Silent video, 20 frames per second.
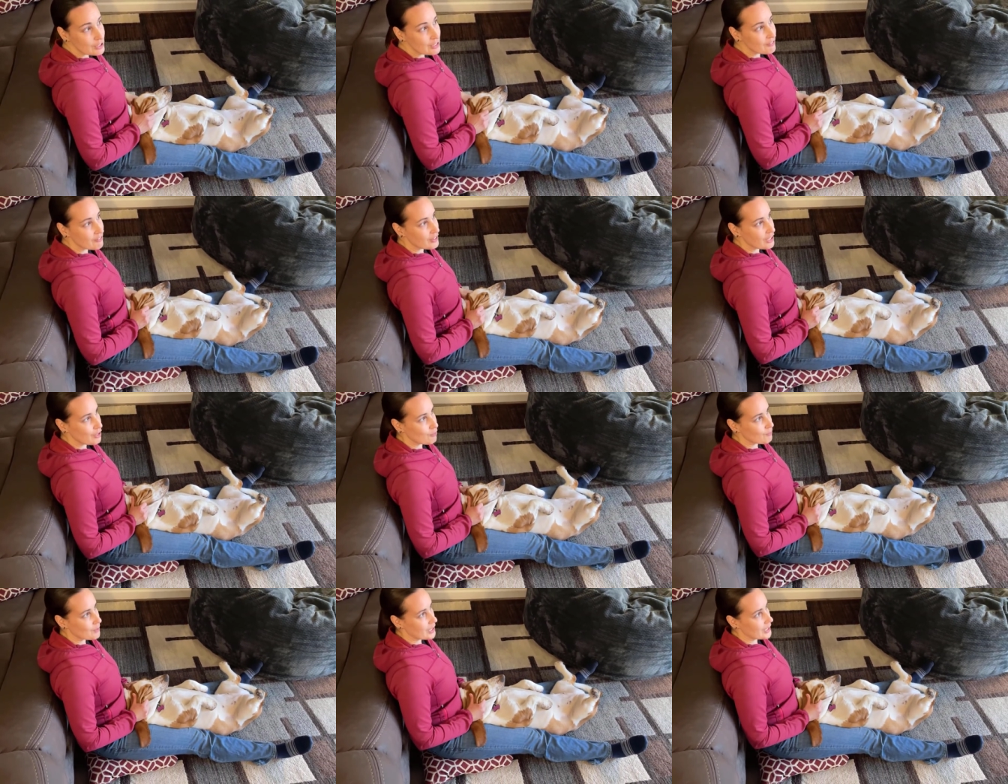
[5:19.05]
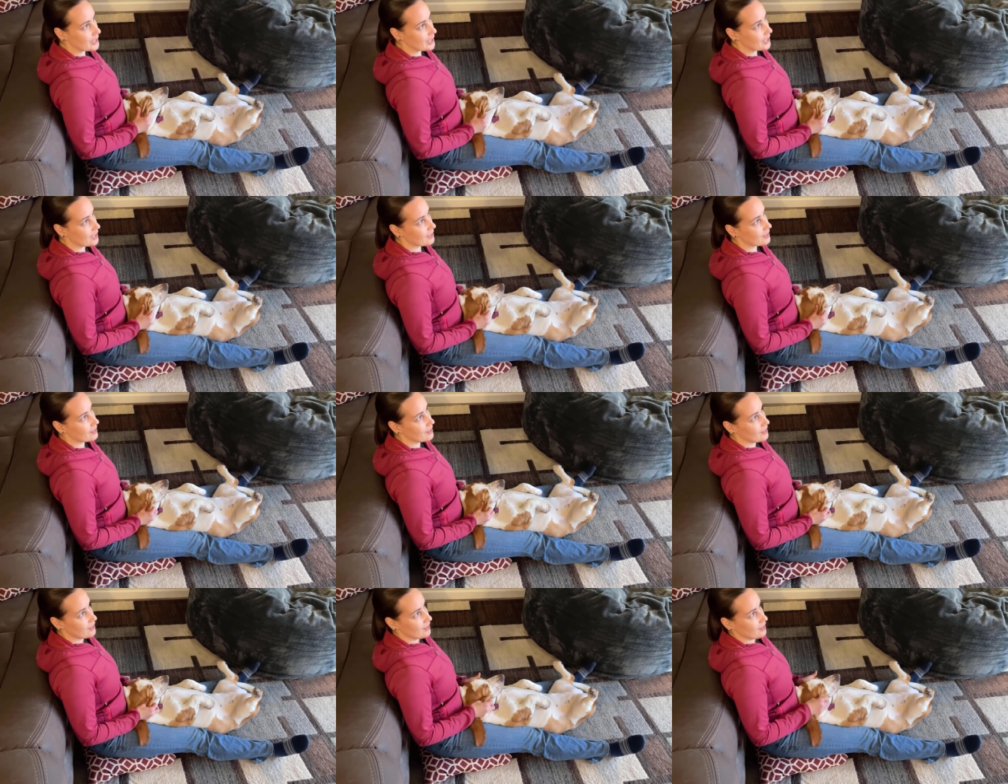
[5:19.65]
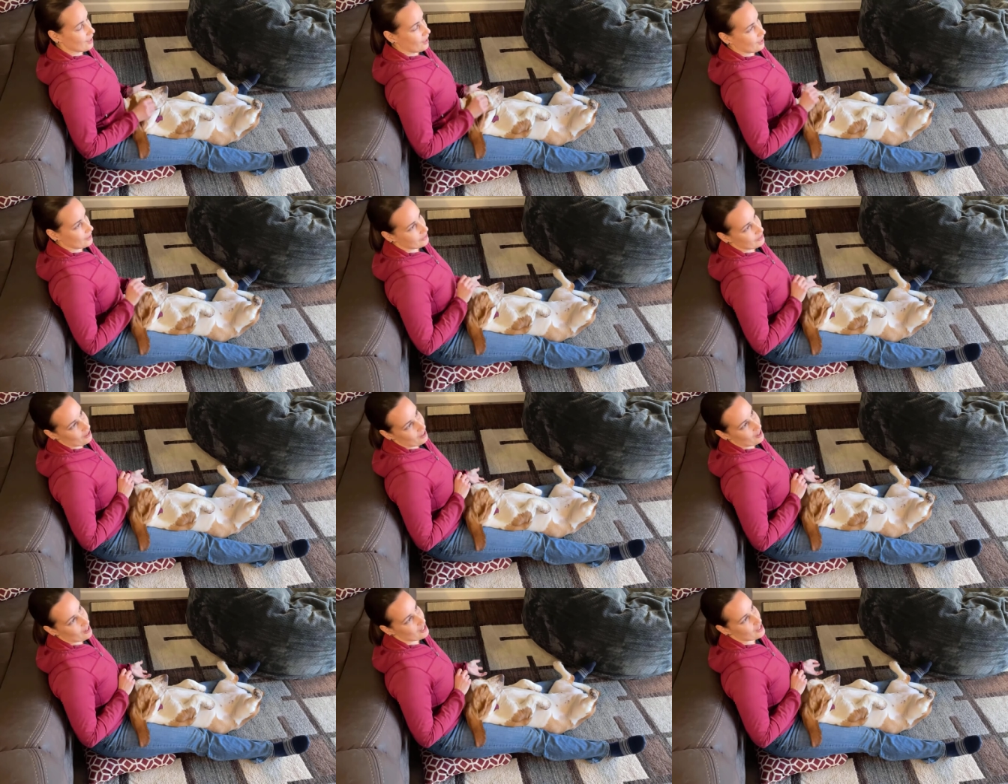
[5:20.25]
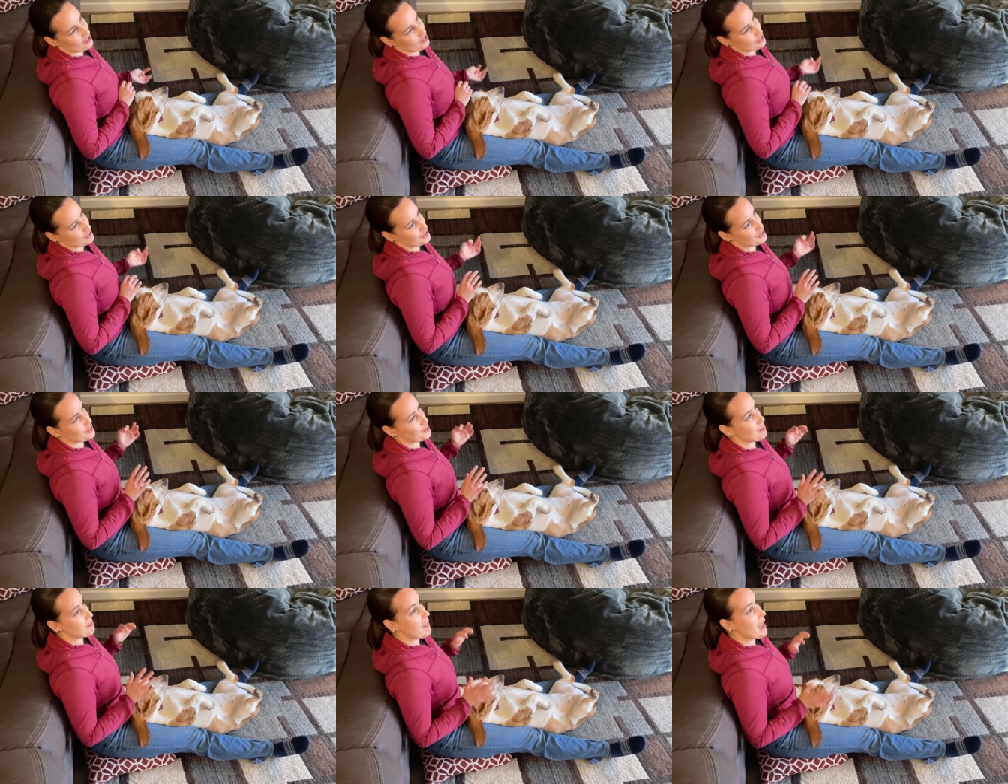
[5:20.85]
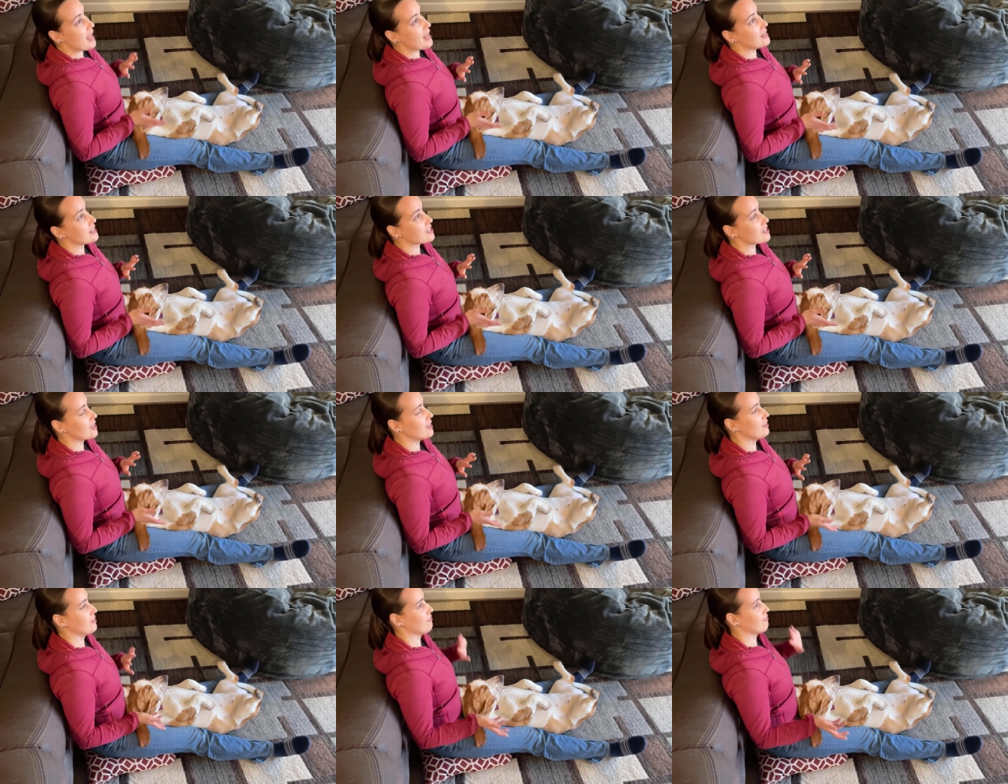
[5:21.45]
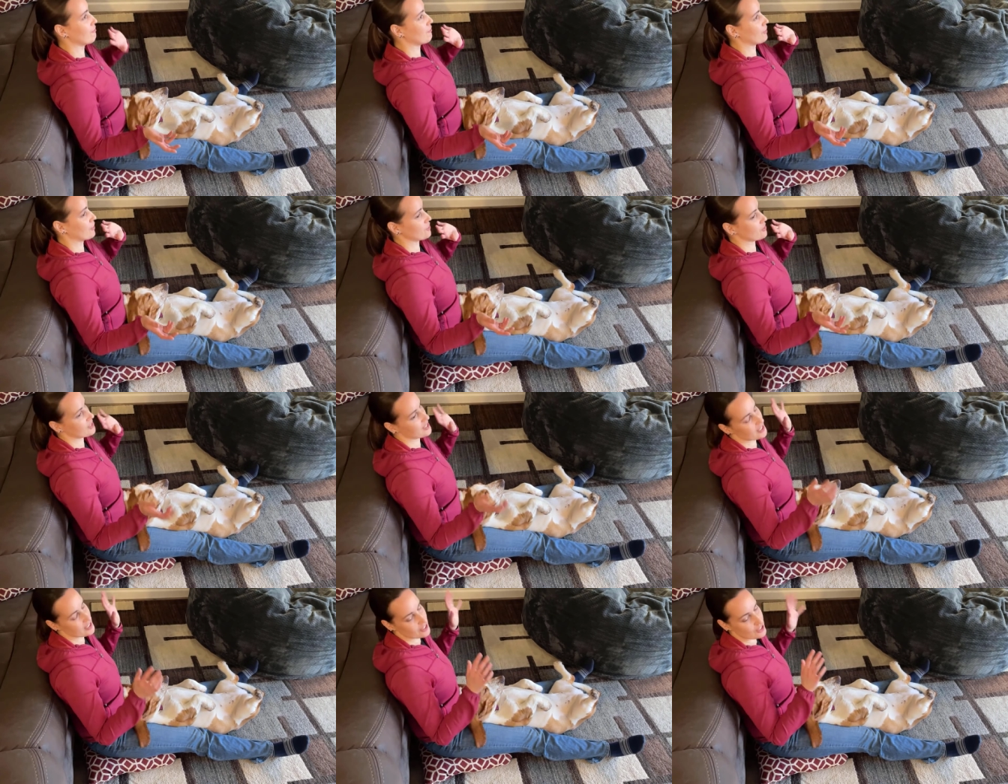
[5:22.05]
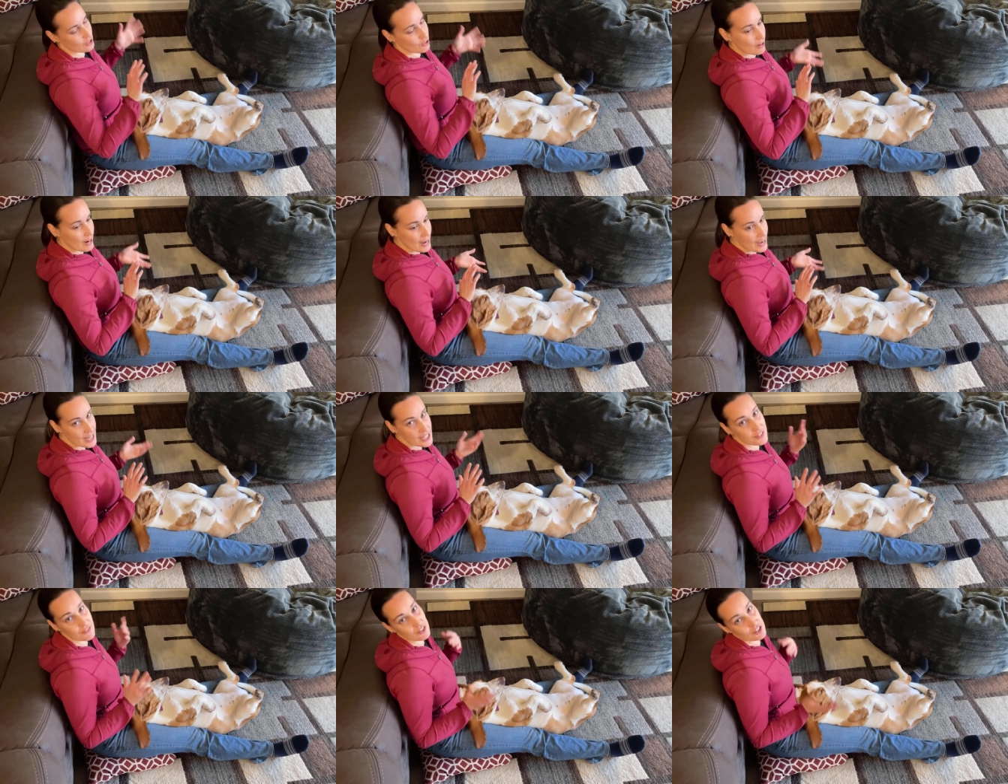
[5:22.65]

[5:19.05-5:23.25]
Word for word: if they're running a lot on cement versus grass